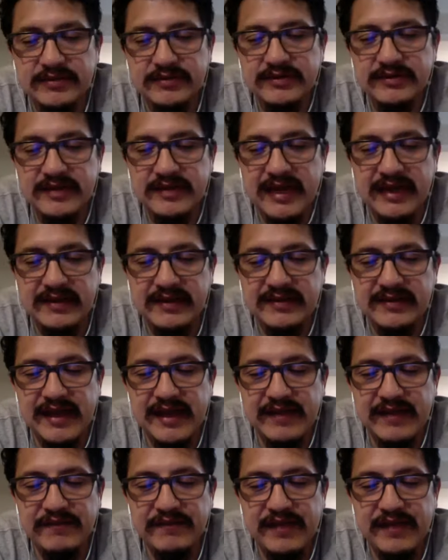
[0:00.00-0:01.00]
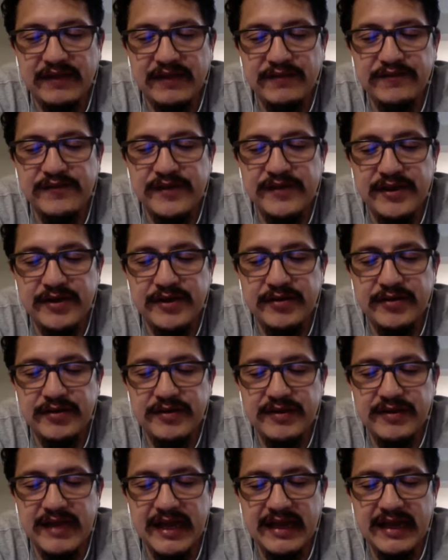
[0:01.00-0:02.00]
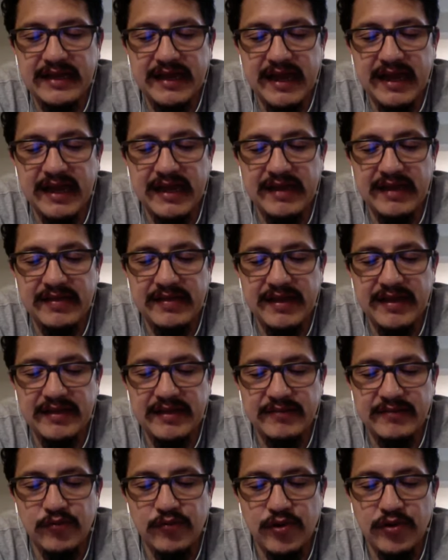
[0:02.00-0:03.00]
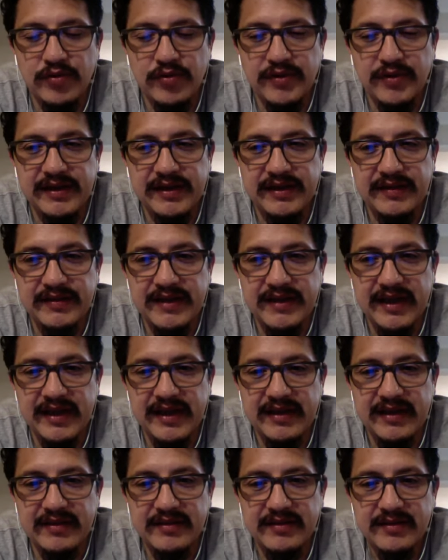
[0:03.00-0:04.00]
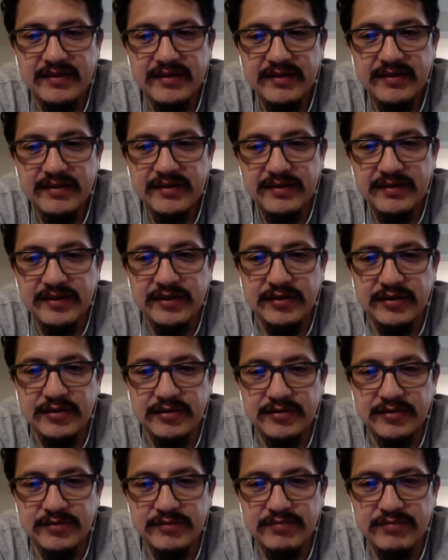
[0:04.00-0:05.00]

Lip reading: that fear and that worry and that, you know,